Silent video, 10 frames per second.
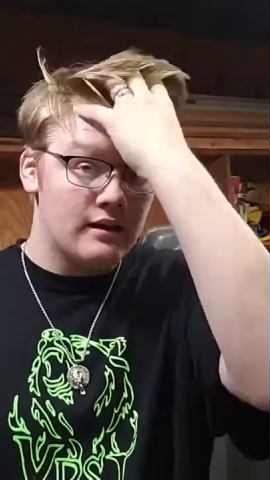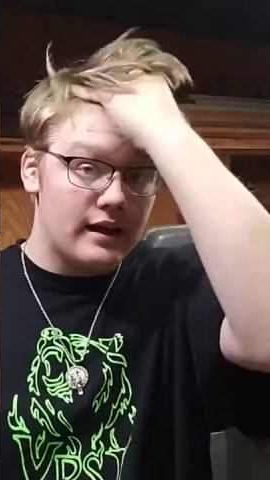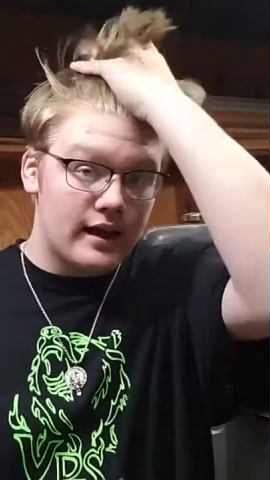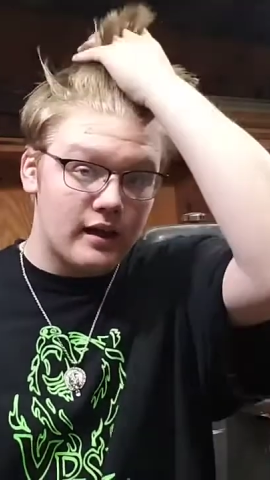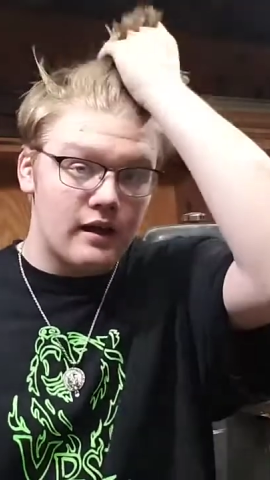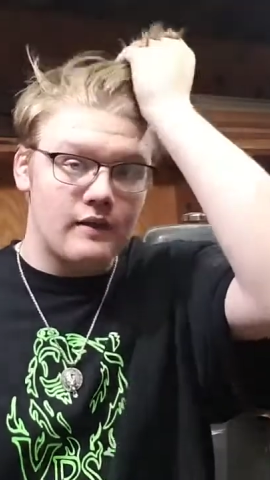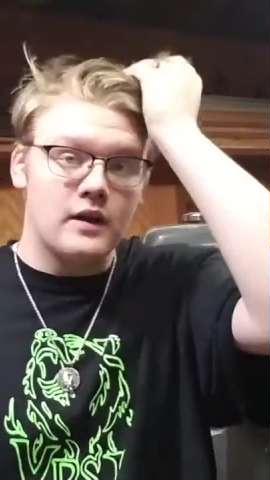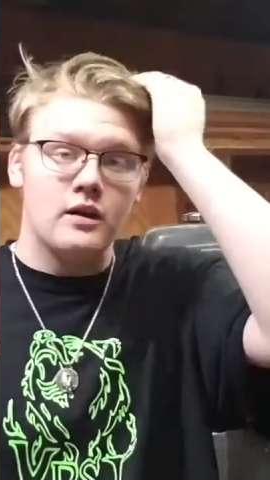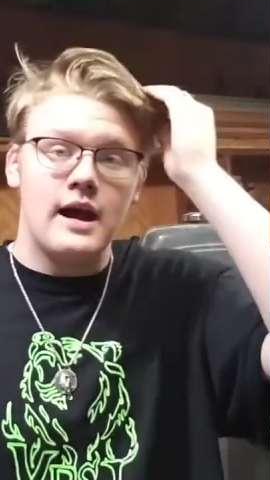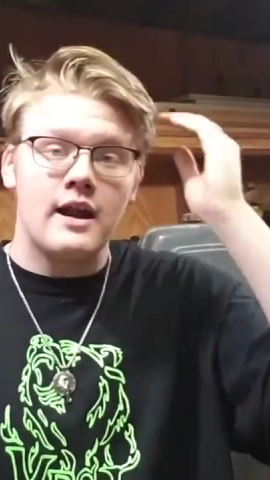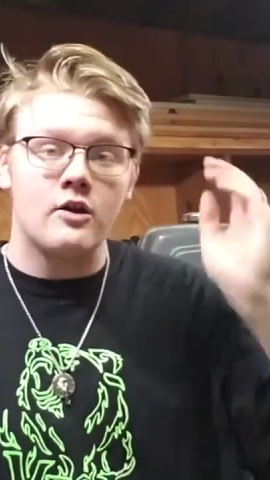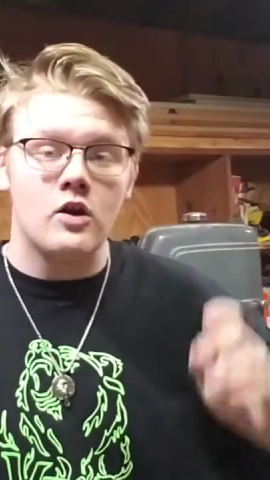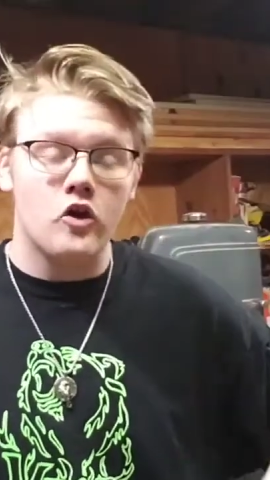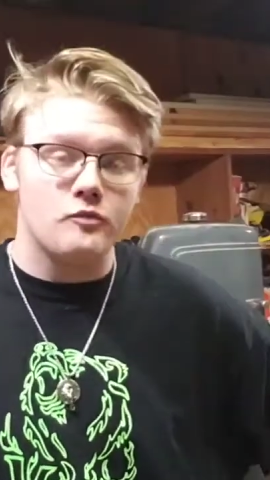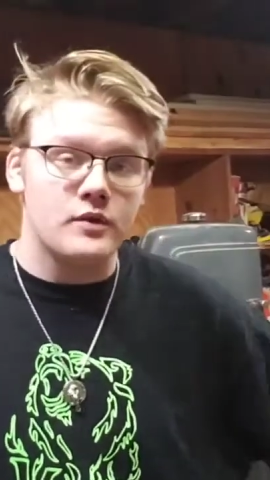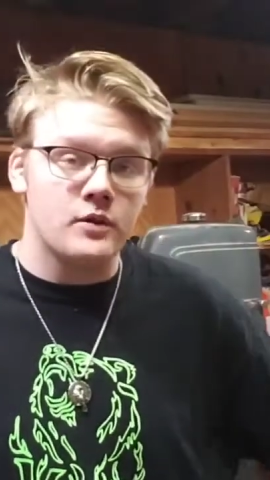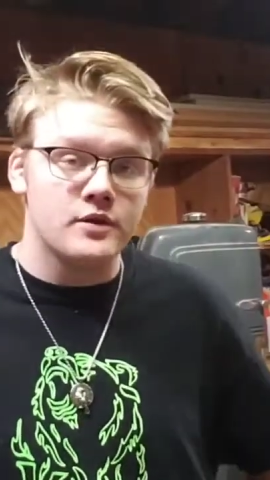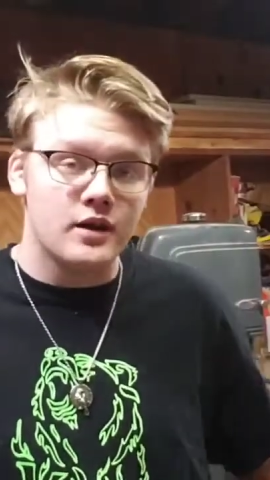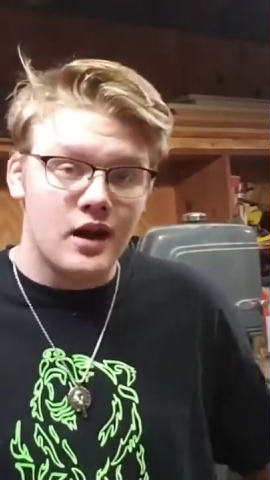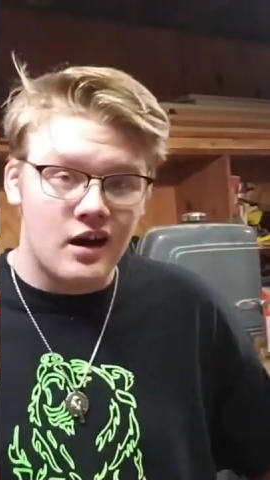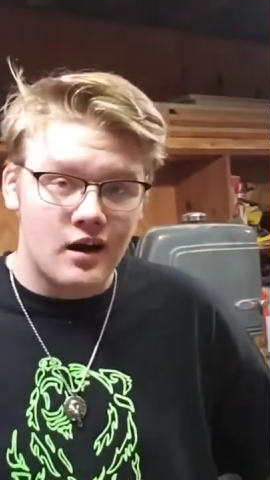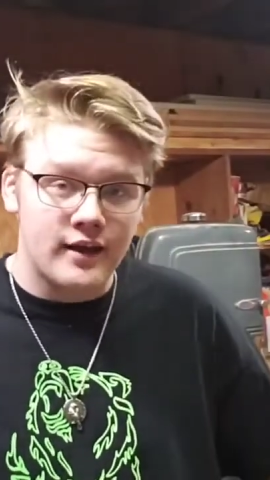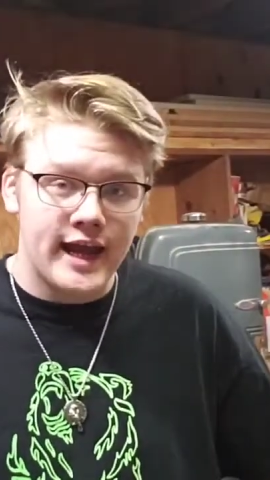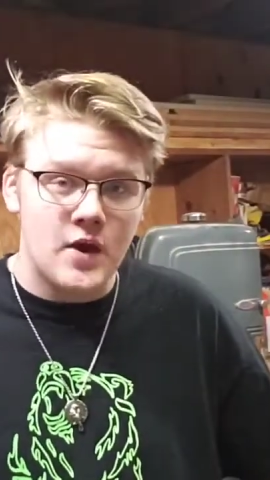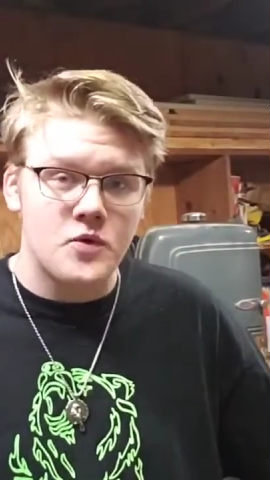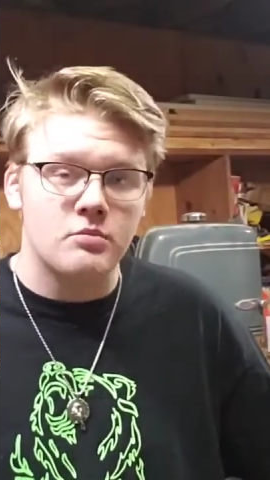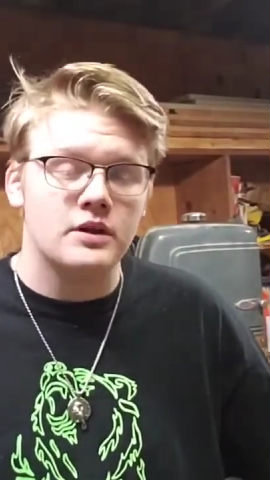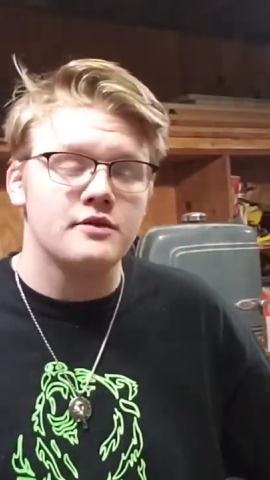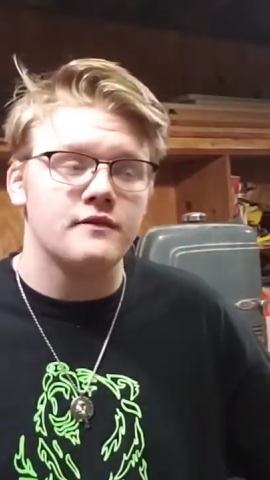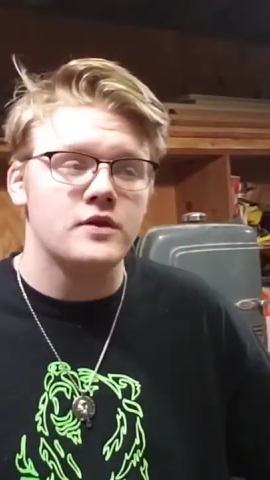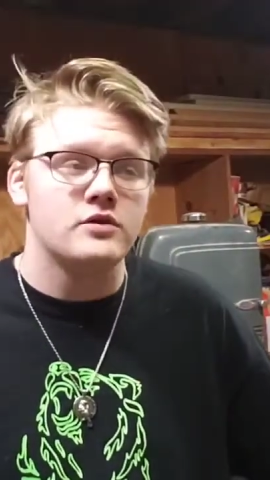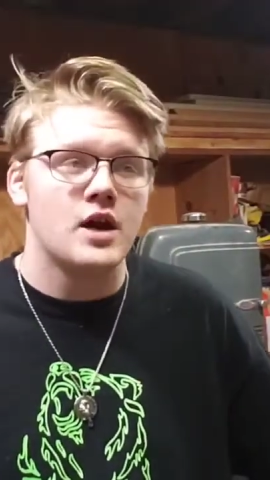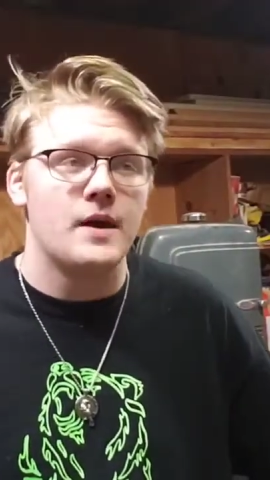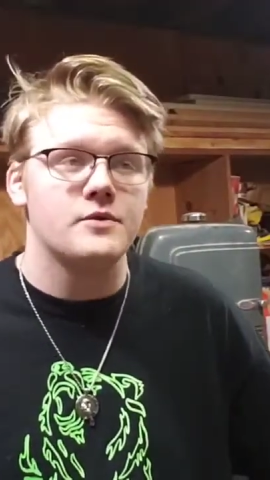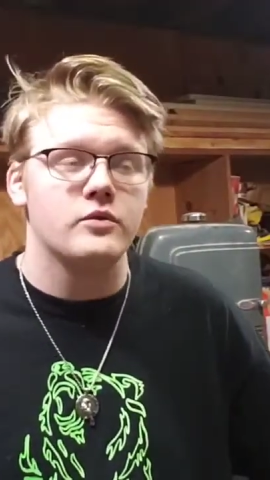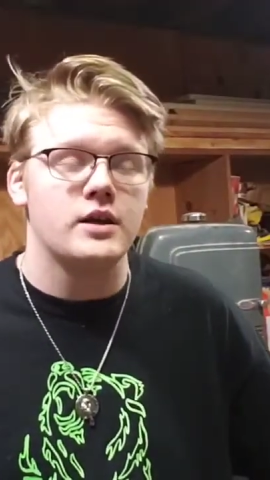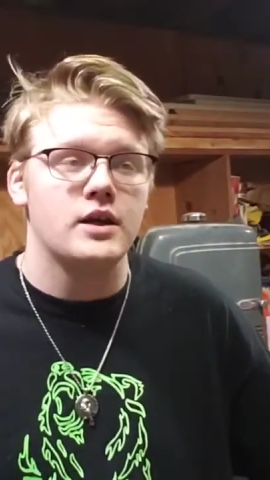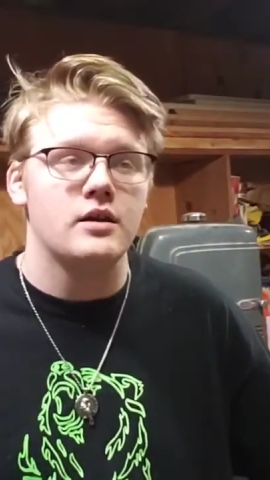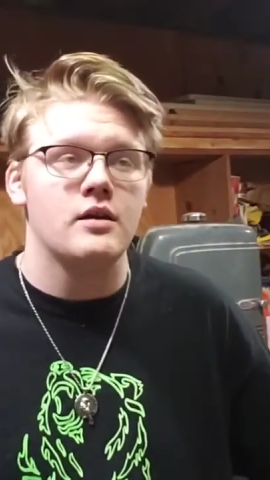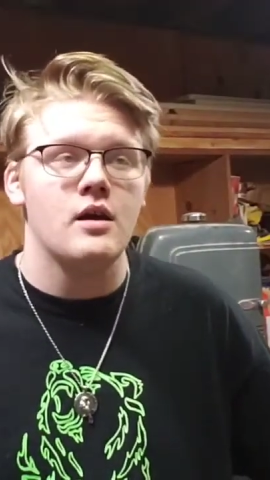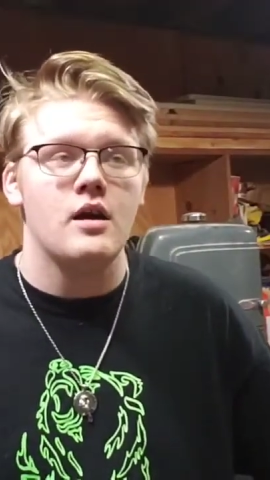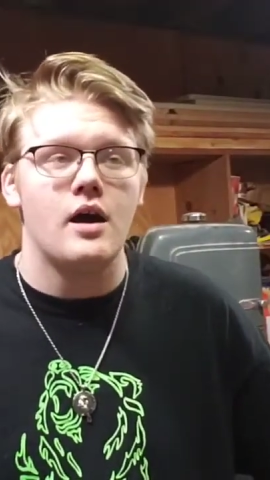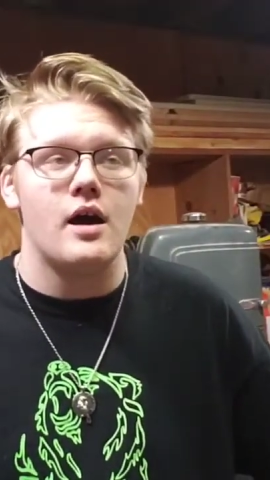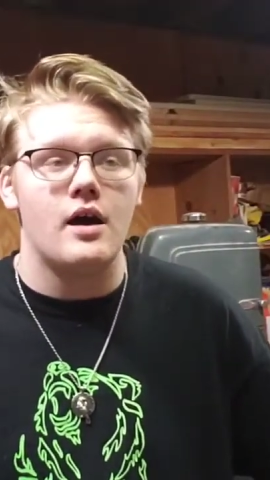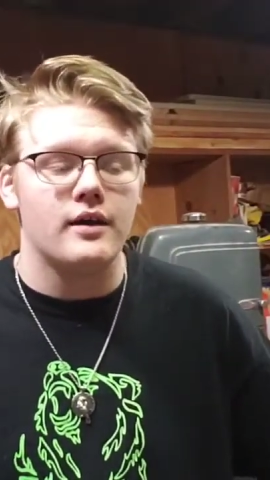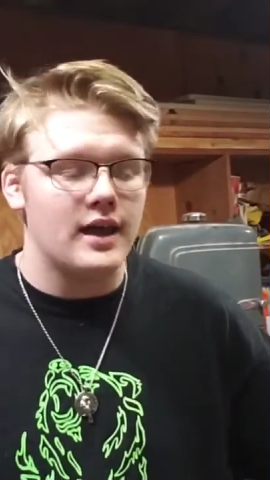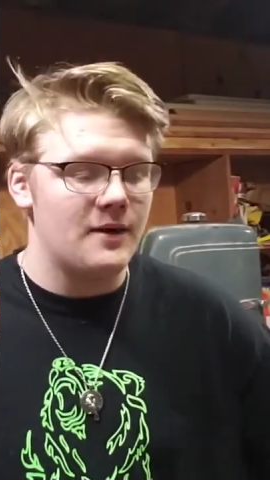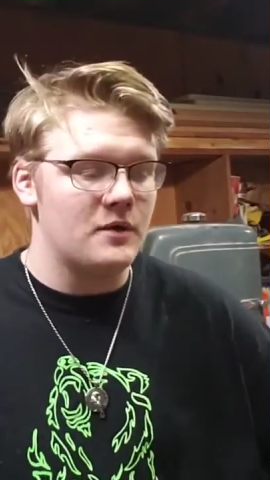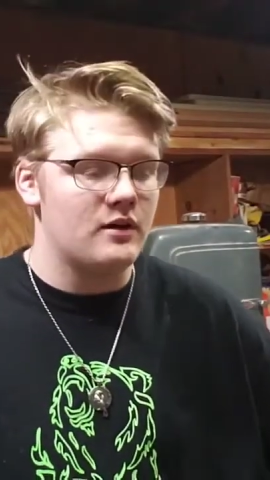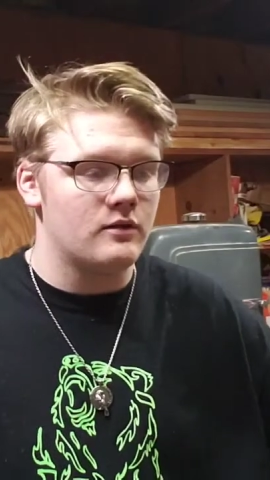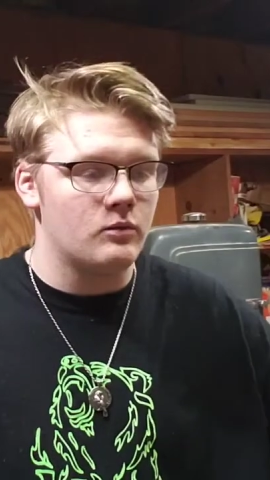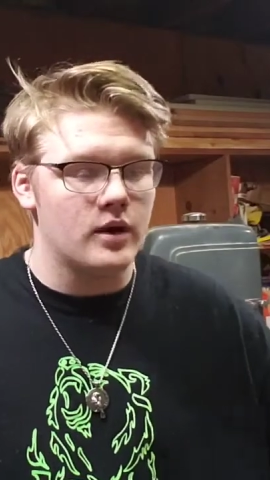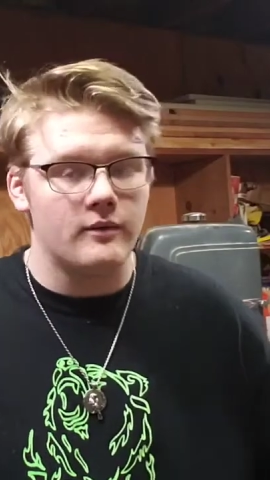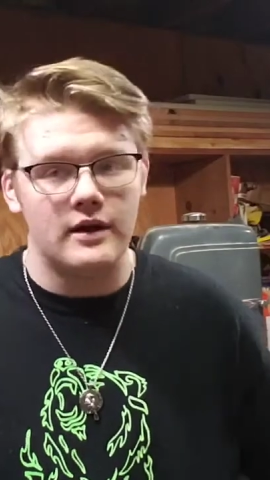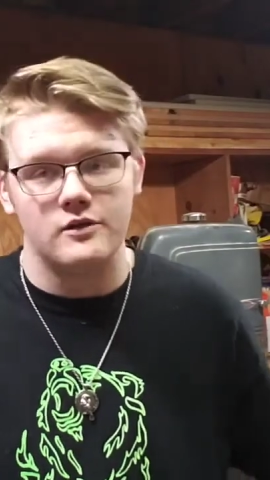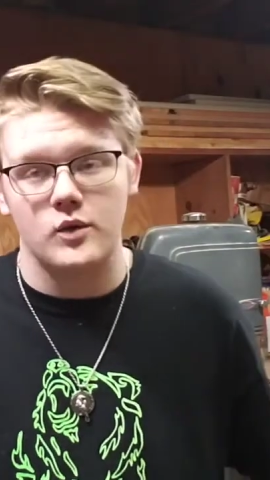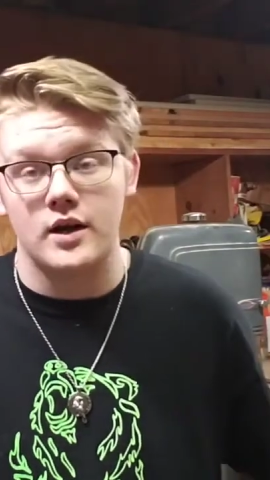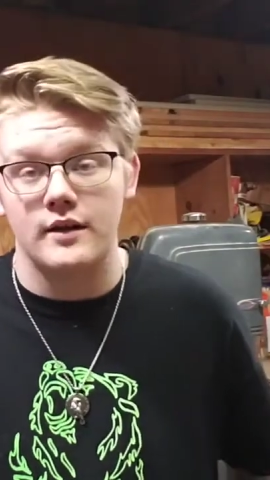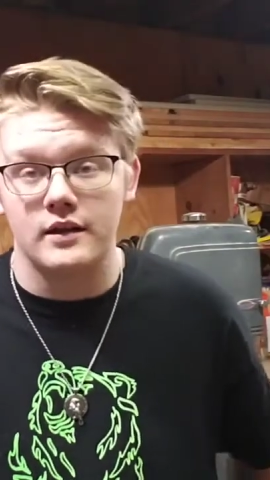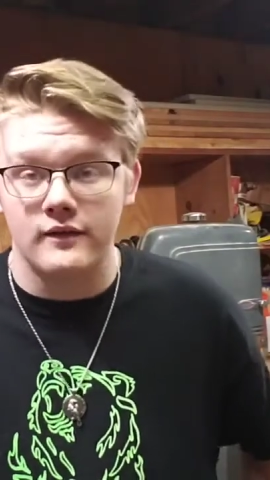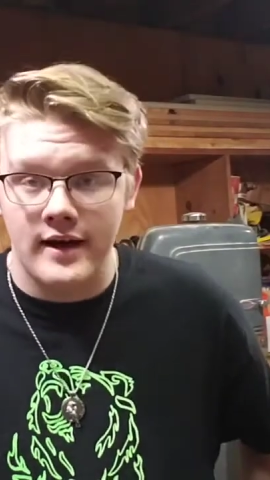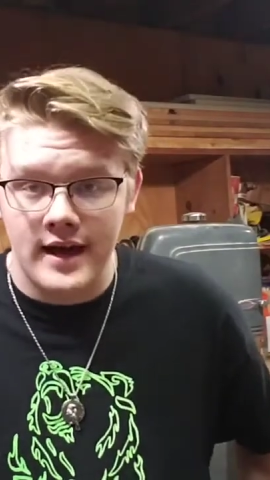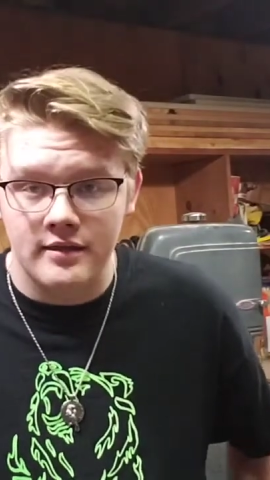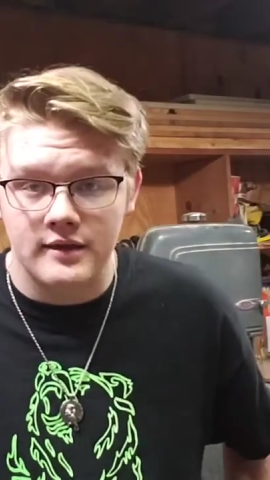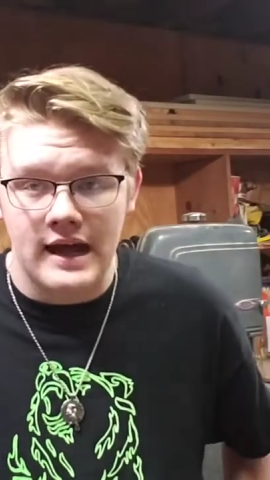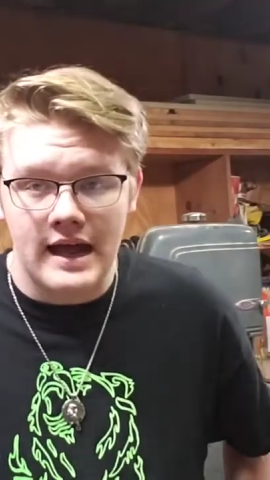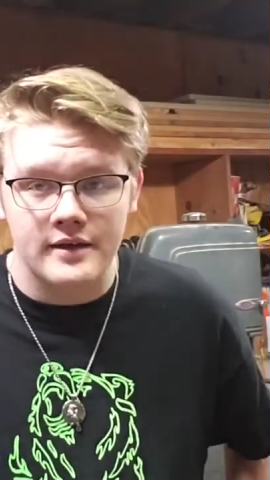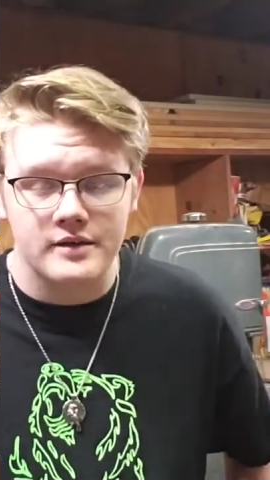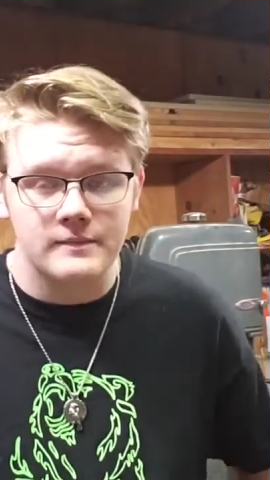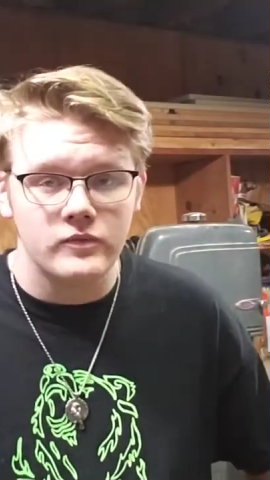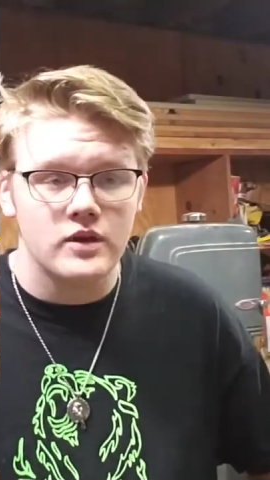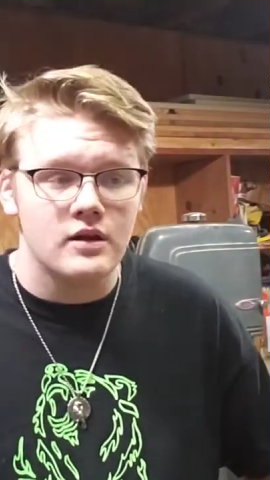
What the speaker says: Like I don't know if it was caught on camera, but there was a few times where he came in when I was working on the Leviathan Axe,